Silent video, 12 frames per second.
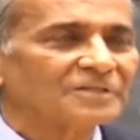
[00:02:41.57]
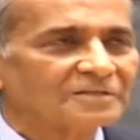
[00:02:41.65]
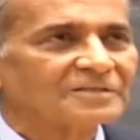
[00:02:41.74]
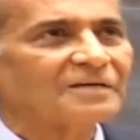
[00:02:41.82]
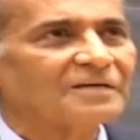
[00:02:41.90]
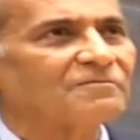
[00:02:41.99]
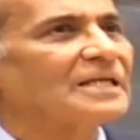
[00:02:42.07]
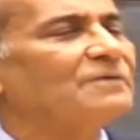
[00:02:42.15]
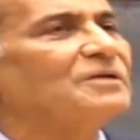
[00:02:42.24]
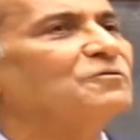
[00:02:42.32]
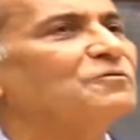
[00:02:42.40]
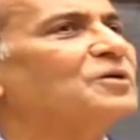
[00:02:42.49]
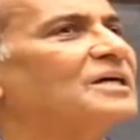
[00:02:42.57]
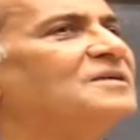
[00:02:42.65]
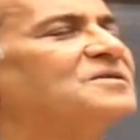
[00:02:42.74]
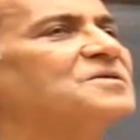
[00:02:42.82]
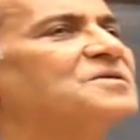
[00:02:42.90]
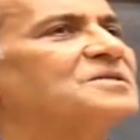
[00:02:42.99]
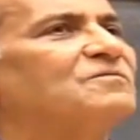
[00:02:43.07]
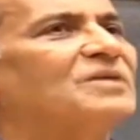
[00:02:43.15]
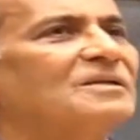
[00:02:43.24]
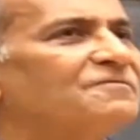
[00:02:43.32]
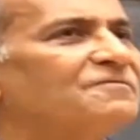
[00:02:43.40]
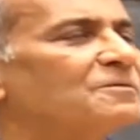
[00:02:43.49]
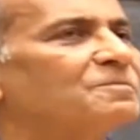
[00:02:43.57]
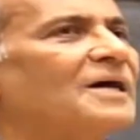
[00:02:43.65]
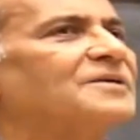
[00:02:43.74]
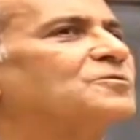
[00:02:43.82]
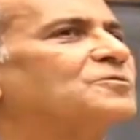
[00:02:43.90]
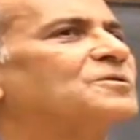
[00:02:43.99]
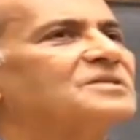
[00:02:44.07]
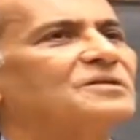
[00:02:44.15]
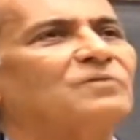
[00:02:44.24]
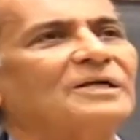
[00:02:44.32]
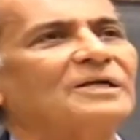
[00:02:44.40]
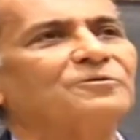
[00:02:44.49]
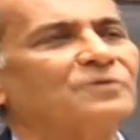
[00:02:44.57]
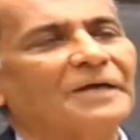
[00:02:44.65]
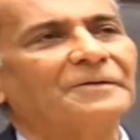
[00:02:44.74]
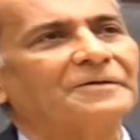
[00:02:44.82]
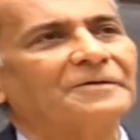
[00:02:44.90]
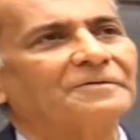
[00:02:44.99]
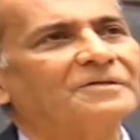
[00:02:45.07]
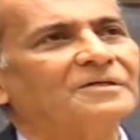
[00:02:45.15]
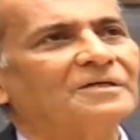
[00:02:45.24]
as I said, wherever you've got any system where different parts don't sit well together,